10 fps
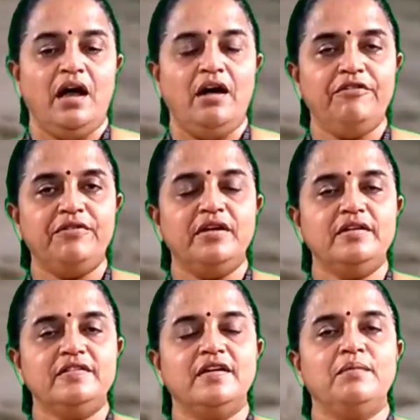
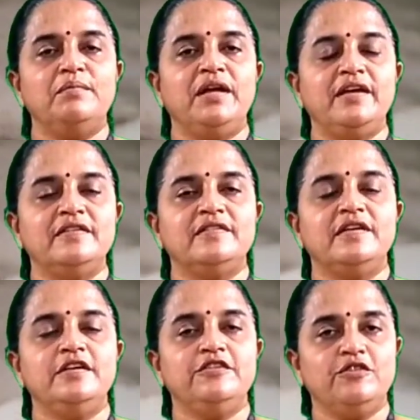After some days
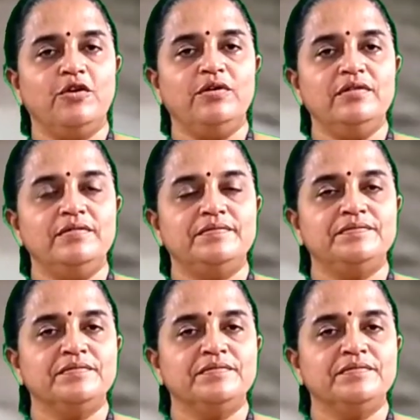he saw